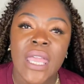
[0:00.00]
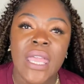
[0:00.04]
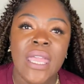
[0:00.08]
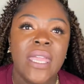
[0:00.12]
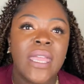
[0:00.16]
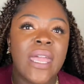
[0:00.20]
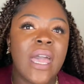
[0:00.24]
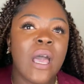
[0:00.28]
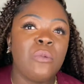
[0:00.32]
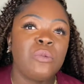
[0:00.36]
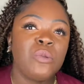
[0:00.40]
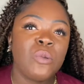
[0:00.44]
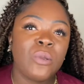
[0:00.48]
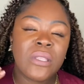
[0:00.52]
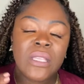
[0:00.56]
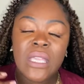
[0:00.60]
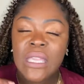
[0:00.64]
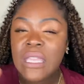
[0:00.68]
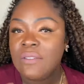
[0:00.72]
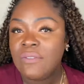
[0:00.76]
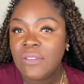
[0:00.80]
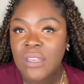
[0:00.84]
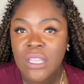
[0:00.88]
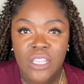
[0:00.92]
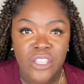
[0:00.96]
It helps with
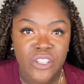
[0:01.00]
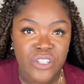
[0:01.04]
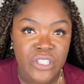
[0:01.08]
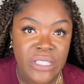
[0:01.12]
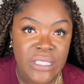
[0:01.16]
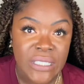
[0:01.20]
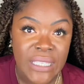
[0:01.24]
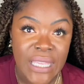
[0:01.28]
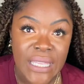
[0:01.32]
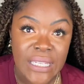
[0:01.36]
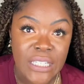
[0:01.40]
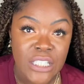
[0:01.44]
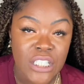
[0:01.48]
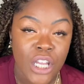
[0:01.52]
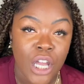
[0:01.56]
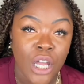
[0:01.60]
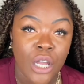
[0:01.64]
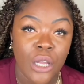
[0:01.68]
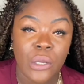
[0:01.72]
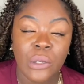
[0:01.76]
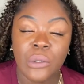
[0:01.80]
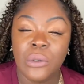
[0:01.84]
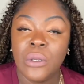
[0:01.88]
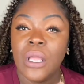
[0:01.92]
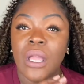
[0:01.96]
evening your skin
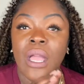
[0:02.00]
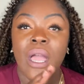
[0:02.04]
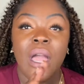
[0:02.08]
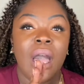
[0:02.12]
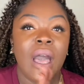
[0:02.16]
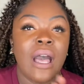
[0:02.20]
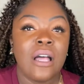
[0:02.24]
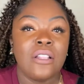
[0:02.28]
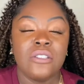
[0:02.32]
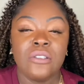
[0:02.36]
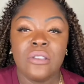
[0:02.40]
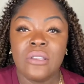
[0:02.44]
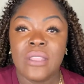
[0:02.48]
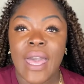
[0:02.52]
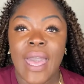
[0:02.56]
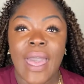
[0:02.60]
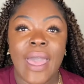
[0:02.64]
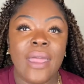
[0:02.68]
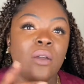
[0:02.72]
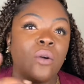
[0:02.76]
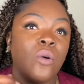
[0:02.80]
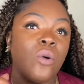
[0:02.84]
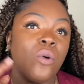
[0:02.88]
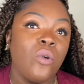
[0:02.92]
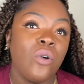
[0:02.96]
tone. I'll do
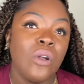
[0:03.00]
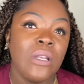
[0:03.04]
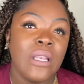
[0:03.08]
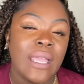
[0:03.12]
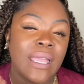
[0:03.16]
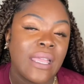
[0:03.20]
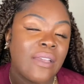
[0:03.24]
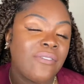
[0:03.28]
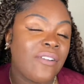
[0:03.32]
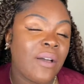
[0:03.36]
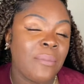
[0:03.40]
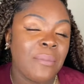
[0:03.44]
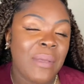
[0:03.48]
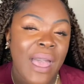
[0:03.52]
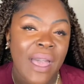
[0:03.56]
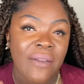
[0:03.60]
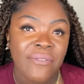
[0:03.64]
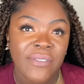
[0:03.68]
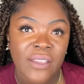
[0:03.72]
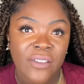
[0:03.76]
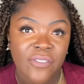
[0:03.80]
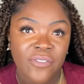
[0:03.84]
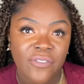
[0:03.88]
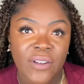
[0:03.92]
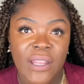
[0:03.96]
that. Or like if I'm
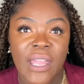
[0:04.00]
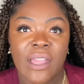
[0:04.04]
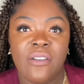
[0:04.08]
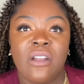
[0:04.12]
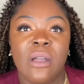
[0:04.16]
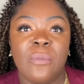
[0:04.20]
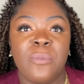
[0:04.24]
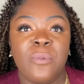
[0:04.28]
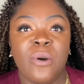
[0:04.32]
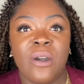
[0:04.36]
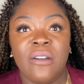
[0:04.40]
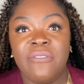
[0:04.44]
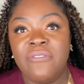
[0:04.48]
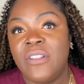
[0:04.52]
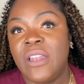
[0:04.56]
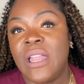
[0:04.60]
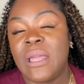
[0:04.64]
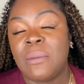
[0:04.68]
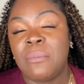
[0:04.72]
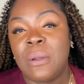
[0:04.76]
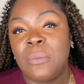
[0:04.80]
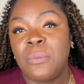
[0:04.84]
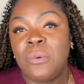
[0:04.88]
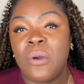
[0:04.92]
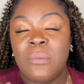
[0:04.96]
having a flare up, or I feel
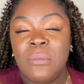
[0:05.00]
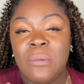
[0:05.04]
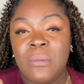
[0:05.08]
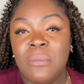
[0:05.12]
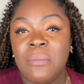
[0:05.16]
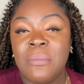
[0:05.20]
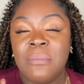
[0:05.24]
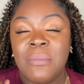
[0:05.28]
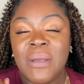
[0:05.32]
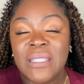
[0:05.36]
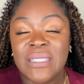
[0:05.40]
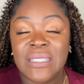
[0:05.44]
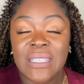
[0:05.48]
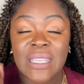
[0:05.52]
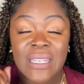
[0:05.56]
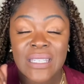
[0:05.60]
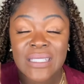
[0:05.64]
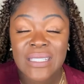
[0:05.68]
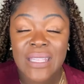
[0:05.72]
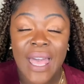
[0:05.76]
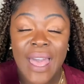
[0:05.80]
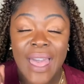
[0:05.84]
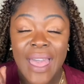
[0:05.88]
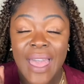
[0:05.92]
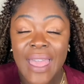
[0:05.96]
like my skin
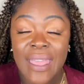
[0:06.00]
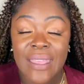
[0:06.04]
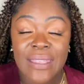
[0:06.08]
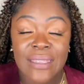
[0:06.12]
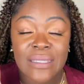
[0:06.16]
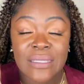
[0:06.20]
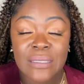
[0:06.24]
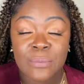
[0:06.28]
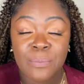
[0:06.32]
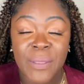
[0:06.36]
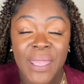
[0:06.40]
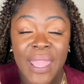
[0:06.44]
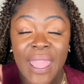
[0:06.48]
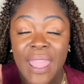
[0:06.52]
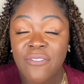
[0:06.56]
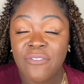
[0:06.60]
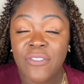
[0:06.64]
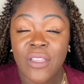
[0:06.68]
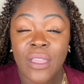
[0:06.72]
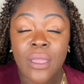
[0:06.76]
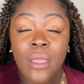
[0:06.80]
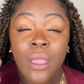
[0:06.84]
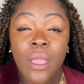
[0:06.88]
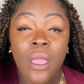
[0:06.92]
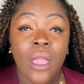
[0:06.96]
is
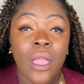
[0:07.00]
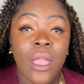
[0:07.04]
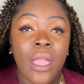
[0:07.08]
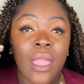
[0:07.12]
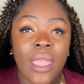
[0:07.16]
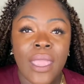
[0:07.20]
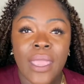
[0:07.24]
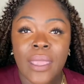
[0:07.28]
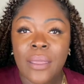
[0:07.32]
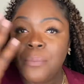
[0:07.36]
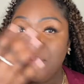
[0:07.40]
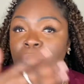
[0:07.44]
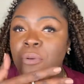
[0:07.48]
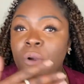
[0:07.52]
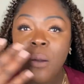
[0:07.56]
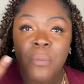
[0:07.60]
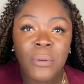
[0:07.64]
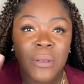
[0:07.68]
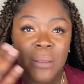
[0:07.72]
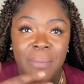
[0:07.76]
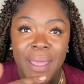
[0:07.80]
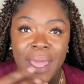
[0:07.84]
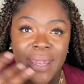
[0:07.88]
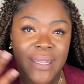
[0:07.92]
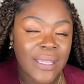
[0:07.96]
behaving
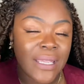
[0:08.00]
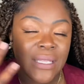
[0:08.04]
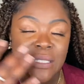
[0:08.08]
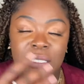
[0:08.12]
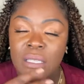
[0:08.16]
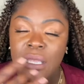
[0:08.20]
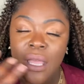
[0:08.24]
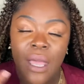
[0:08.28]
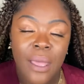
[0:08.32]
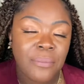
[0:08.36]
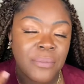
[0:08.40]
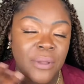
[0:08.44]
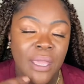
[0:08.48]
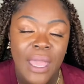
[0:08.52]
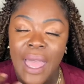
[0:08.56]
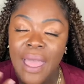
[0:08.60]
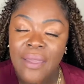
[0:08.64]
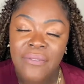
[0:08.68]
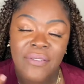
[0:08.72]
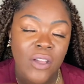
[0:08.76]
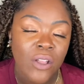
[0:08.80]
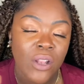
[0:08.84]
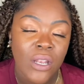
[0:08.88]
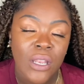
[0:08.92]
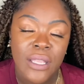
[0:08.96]
problematic,
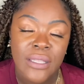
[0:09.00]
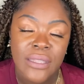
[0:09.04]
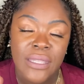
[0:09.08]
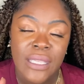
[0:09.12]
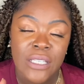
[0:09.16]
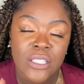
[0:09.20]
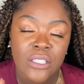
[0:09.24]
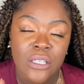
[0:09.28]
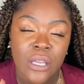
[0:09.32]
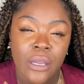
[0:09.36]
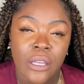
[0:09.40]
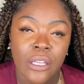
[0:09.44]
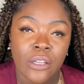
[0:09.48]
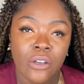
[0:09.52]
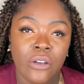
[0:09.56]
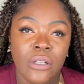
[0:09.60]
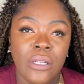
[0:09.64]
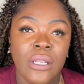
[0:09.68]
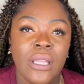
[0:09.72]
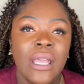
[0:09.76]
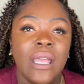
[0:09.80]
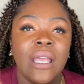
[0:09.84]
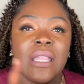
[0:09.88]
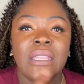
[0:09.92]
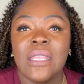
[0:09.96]
I've got like things going
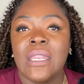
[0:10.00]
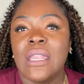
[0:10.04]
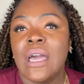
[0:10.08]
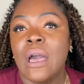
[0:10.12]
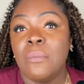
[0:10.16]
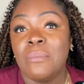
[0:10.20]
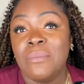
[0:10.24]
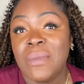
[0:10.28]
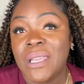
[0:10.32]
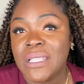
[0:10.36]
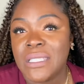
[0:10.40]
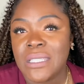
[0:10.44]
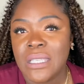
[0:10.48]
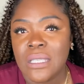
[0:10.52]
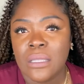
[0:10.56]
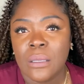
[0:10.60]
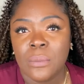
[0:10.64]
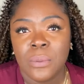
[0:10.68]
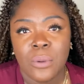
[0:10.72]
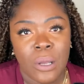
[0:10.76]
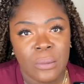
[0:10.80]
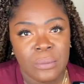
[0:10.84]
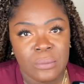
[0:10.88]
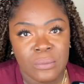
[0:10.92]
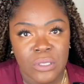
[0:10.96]
on, then I'll mix in the
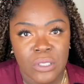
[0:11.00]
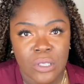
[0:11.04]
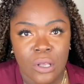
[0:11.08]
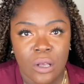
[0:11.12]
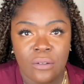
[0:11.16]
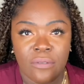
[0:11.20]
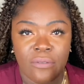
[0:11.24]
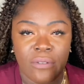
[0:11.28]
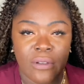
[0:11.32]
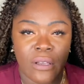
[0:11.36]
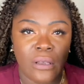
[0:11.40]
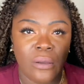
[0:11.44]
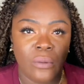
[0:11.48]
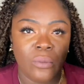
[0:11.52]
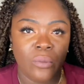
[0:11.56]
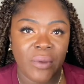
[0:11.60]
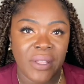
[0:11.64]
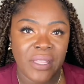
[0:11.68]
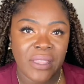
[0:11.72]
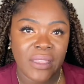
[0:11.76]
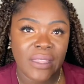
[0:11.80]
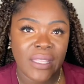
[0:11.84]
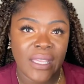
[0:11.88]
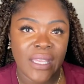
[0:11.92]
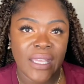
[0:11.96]
Problem Solver
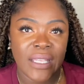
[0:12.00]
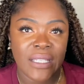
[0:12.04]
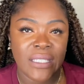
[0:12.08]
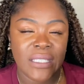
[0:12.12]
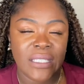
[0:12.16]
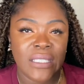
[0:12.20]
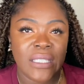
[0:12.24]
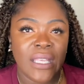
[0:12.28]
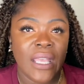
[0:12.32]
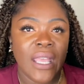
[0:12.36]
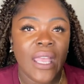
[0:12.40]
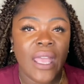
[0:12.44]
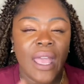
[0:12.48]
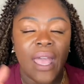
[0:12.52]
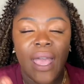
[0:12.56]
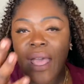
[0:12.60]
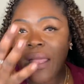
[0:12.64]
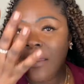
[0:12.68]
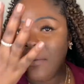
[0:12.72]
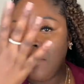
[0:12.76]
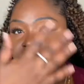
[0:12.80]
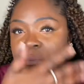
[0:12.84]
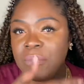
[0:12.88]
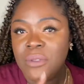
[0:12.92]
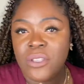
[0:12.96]
with this
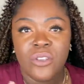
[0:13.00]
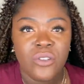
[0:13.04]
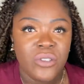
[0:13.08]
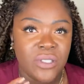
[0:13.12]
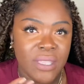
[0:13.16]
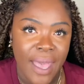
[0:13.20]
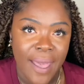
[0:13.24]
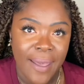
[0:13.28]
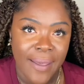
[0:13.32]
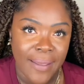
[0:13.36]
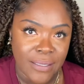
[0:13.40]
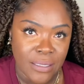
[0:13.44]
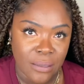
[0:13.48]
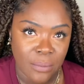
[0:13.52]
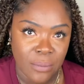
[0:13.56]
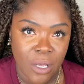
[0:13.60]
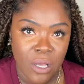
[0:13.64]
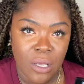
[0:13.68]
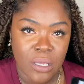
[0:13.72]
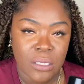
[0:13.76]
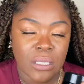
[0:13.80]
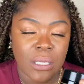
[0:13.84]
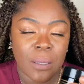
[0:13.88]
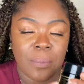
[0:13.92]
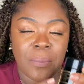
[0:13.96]
and use that as a
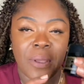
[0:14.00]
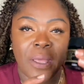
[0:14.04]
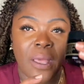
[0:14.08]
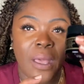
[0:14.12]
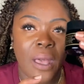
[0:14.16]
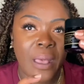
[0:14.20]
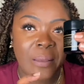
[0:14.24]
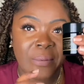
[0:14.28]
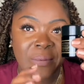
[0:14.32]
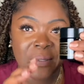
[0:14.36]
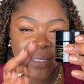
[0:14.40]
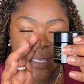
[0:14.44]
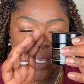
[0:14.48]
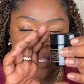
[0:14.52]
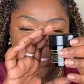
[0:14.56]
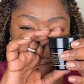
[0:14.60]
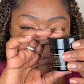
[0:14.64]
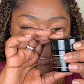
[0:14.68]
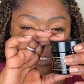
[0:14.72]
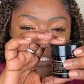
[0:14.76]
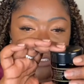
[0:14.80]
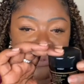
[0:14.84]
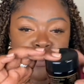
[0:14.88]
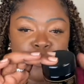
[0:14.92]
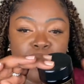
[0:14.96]
mask. But obsessed
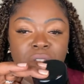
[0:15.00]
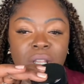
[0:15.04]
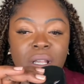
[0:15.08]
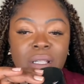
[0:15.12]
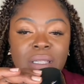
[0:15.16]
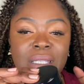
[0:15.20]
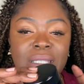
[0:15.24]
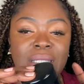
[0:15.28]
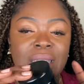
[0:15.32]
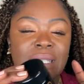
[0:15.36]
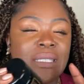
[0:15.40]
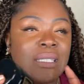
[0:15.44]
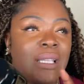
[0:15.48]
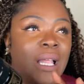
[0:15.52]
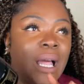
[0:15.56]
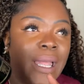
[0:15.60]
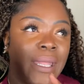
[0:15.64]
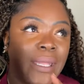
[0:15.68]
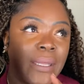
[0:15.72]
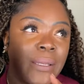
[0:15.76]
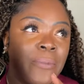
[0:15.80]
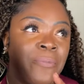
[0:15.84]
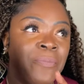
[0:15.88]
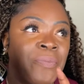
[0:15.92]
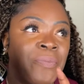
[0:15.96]
with this product. This is
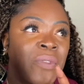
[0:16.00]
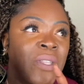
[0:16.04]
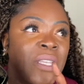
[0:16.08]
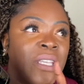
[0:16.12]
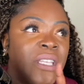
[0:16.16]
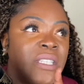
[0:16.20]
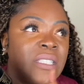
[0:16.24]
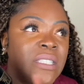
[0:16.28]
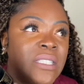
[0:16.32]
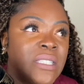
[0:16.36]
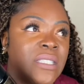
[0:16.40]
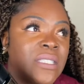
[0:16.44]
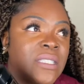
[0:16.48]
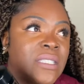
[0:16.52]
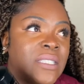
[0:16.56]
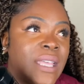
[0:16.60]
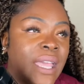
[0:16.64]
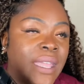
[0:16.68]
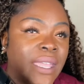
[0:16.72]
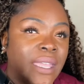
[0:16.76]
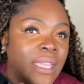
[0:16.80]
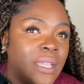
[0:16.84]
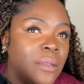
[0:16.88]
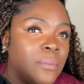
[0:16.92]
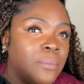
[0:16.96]
like
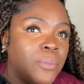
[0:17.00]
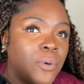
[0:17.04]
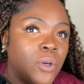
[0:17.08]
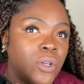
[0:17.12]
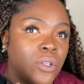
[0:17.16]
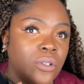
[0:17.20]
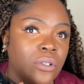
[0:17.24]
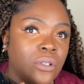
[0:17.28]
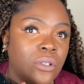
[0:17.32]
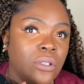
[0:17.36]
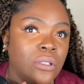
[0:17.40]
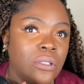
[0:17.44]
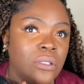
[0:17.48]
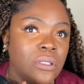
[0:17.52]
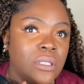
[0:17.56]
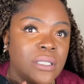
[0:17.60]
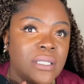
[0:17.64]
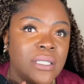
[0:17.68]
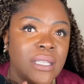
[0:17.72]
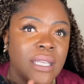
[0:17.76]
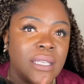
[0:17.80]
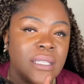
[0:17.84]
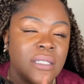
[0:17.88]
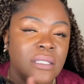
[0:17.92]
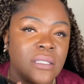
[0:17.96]
second bottle
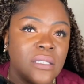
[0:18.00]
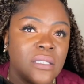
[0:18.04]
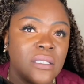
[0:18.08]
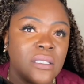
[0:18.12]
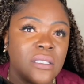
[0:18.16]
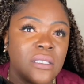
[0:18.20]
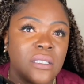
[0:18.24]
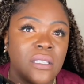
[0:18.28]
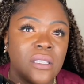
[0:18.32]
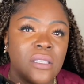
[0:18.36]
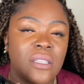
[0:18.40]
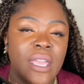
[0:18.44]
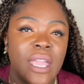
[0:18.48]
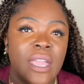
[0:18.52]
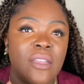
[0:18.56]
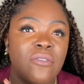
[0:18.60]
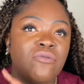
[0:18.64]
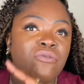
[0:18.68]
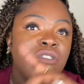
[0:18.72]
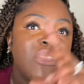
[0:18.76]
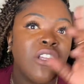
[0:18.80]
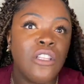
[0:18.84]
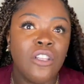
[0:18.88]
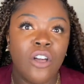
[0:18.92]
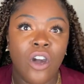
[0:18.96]
since they
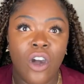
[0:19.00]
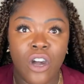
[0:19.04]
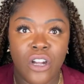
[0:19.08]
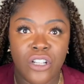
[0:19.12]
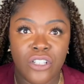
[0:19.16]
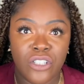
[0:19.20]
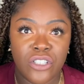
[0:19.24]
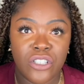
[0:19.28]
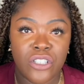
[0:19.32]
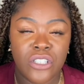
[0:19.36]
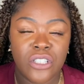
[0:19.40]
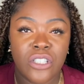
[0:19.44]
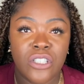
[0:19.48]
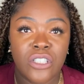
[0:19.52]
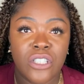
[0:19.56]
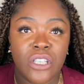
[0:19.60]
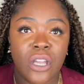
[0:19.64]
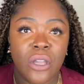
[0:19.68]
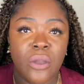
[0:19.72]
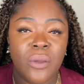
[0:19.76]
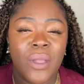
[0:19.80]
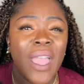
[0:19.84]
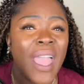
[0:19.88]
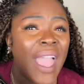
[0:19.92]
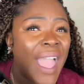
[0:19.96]
relaunched,
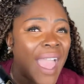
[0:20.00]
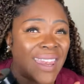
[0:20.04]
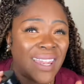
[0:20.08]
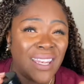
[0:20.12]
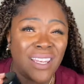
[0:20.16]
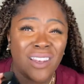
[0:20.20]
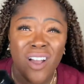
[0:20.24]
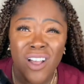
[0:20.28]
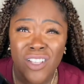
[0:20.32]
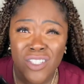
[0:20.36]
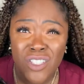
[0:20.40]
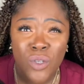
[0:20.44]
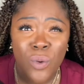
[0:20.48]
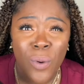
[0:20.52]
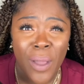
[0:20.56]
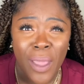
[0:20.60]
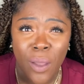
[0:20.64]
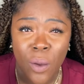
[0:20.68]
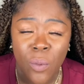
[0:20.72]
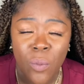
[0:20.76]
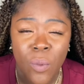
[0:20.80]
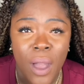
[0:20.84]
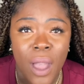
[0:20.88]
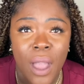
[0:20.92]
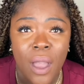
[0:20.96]
so, and it lasts
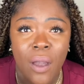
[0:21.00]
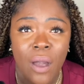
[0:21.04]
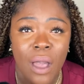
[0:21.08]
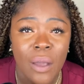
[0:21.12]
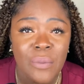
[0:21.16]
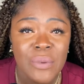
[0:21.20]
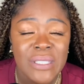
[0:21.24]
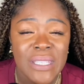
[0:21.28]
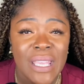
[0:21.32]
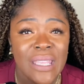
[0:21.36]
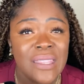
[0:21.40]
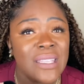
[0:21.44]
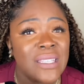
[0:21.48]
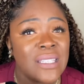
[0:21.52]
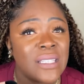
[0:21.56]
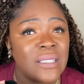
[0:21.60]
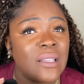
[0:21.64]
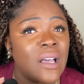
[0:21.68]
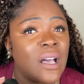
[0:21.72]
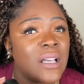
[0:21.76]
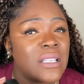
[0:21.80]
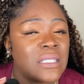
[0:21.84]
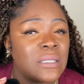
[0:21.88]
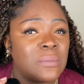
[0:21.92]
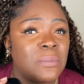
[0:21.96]
quite a while. I would say this
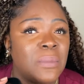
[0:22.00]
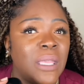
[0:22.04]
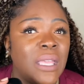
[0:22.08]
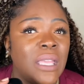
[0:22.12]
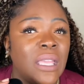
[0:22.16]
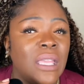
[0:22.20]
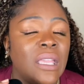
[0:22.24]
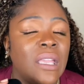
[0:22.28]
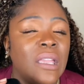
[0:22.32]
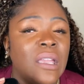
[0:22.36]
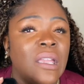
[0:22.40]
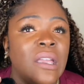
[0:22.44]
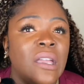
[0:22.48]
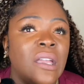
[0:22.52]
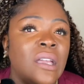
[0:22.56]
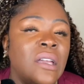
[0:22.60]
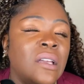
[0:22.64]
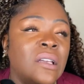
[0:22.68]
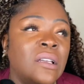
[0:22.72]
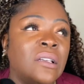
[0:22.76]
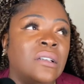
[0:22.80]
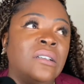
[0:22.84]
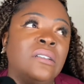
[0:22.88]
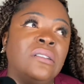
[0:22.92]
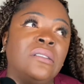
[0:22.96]
lasts me
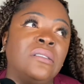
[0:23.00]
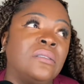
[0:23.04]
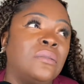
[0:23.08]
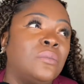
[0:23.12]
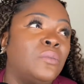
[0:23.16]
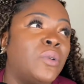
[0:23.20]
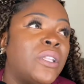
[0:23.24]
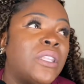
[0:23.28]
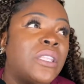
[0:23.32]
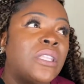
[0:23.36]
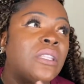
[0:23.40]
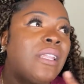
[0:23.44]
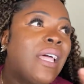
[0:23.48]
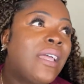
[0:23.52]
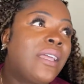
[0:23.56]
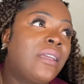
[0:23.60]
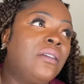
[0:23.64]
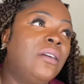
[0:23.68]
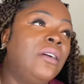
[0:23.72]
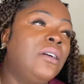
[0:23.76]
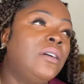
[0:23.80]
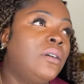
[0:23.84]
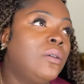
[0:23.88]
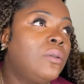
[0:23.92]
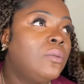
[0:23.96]
with like
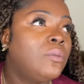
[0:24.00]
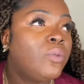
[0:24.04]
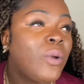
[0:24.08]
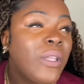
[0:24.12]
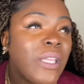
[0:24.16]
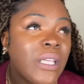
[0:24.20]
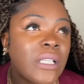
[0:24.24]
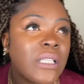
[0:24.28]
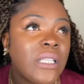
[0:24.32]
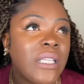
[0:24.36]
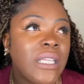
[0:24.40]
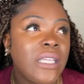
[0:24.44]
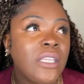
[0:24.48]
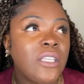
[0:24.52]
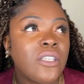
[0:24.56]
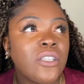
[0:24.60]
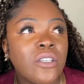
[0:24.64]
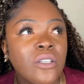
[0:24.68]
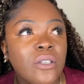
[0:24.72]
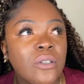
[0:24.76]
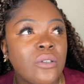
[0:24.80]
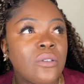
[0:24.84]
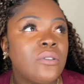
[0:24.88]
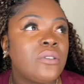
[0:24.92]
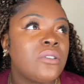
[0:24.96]
weekly
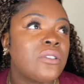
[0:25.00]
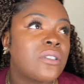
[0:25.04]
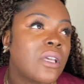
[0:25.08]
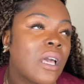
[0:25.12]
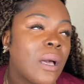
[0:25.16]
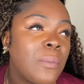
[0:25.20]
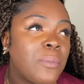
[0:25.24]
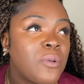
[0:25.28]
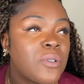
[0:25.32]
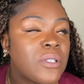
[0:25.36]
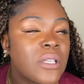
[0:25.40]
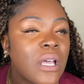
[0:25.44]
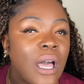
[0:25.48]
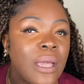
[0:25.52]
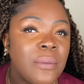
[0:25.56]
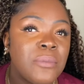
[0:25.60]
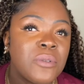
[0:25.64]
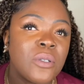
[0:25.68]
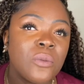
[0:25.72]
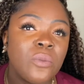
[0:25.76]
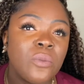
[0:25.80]
use, couple times a